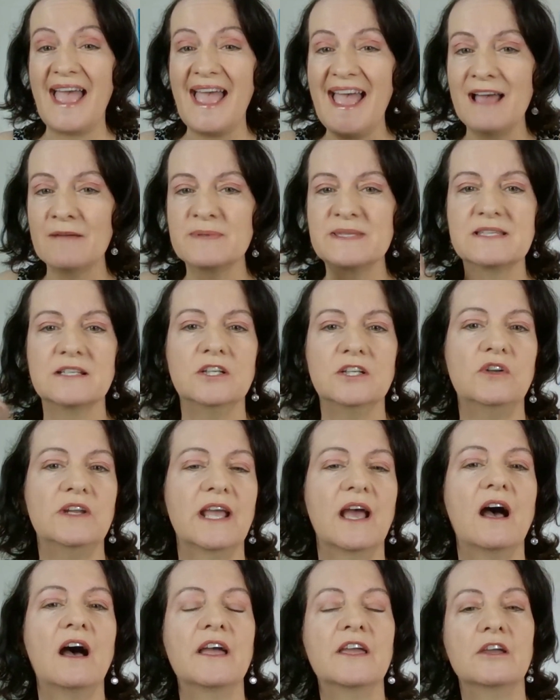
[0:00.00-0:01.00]

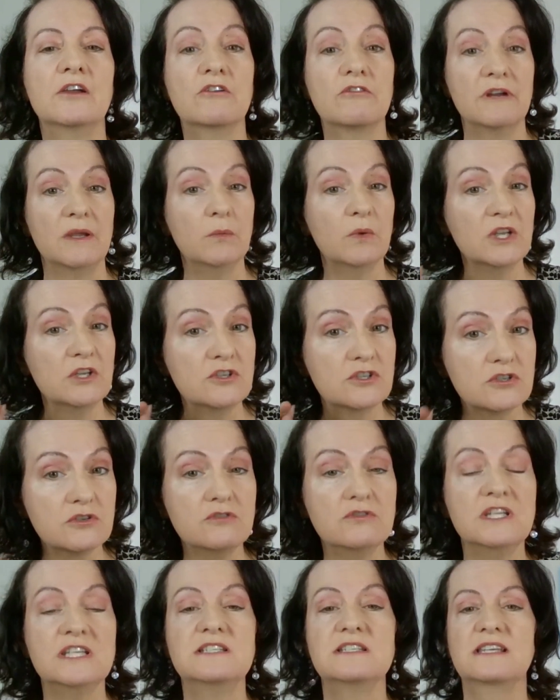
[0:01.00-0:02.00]
Absolutely, I agree. We
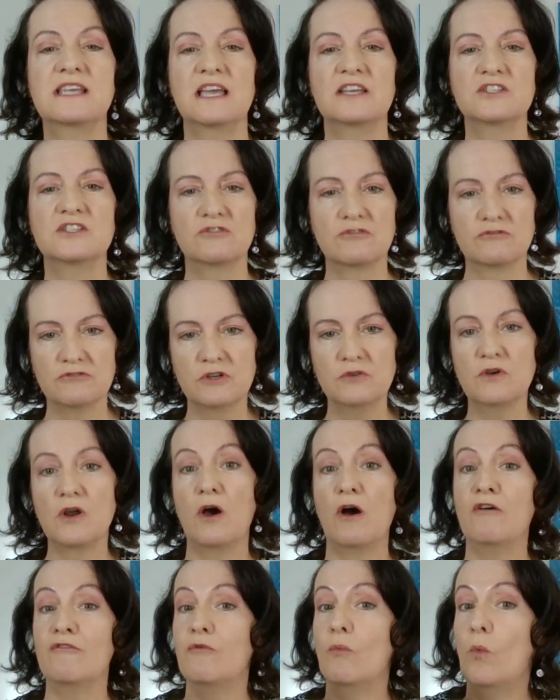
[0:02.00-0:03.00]
do need to get to the root
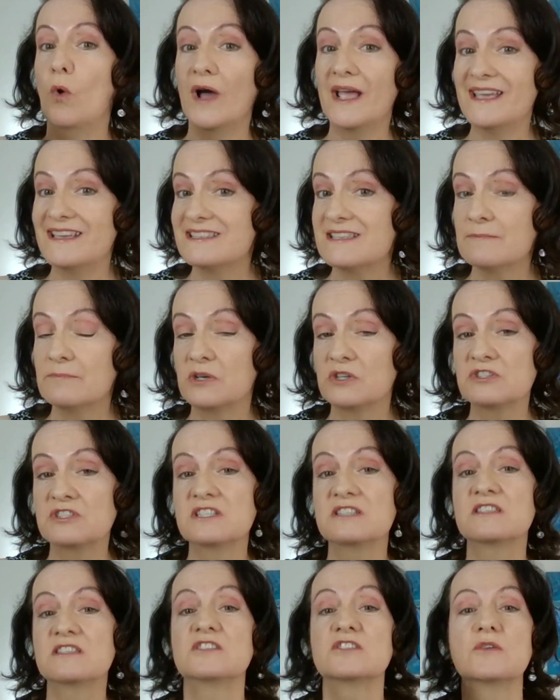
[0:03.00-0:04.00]
of what is
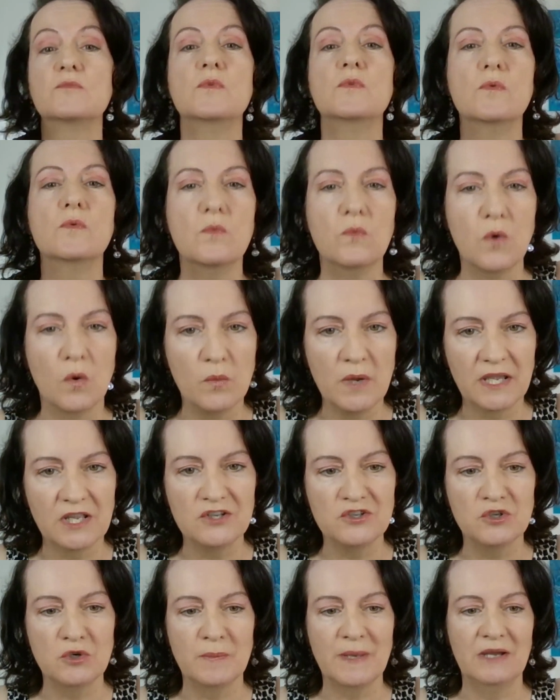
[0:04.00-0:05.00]
imposter syndrome, what we
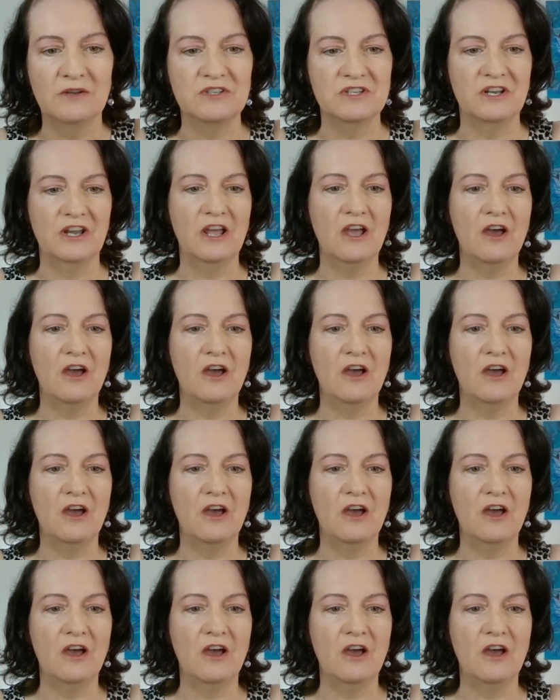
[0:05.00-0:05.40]
can do about it.